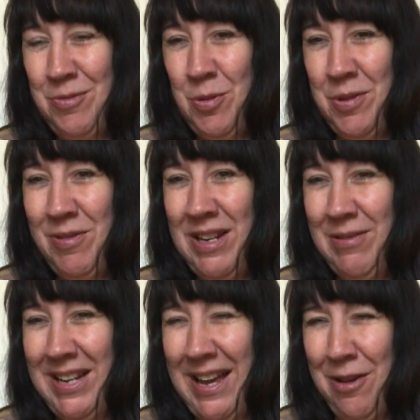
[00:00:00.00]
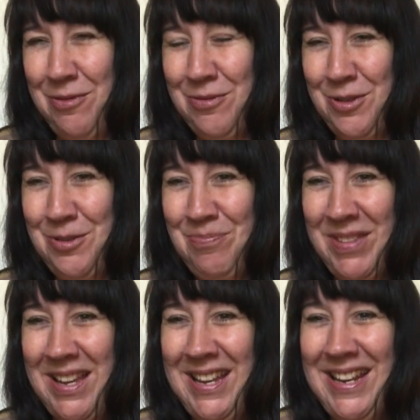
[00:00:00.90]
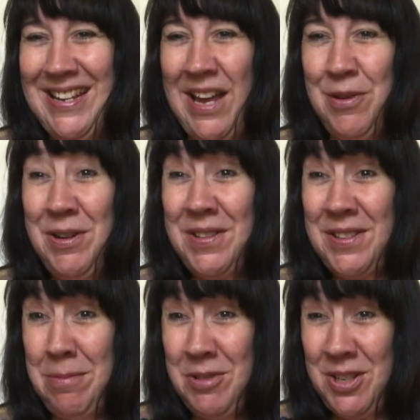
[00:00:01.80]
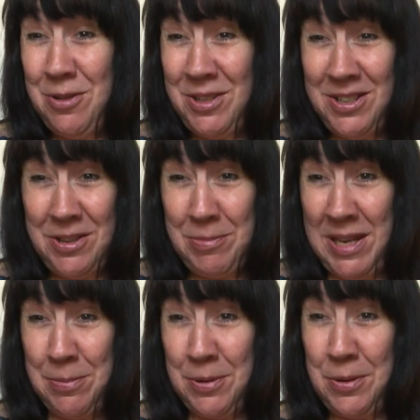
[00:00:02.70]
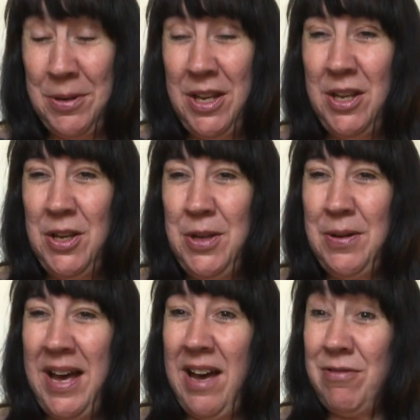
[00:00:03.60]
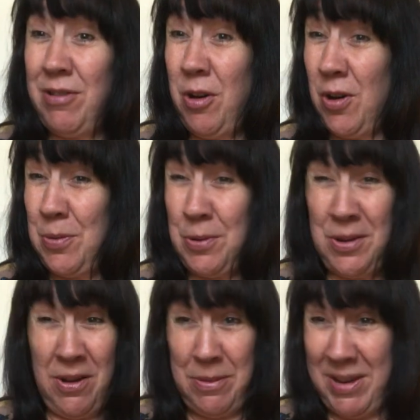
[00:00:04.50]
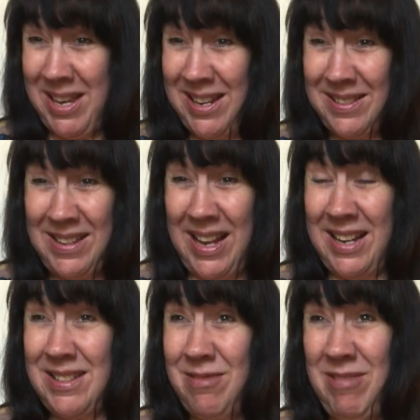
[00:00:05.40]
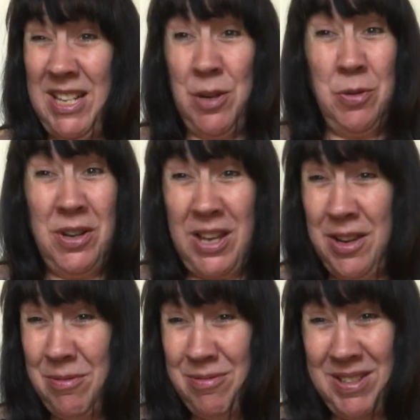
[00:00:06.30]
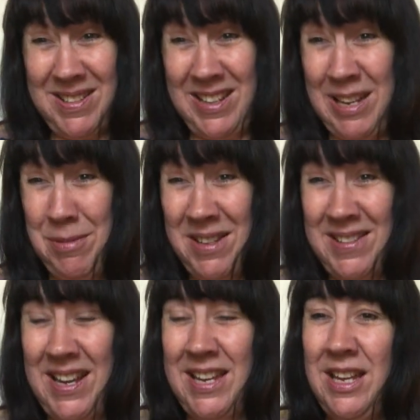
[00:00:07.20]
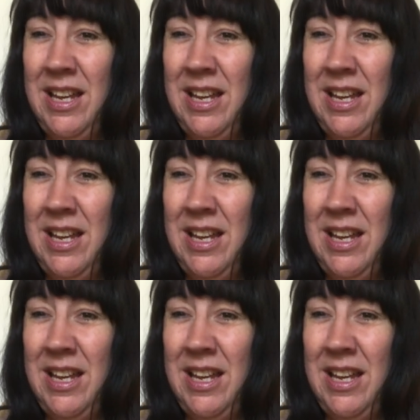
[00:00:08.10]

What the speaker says: will be really, really helpful. Now, there are some children and young people who have horrible nightmares and we don't want to go to sleep because they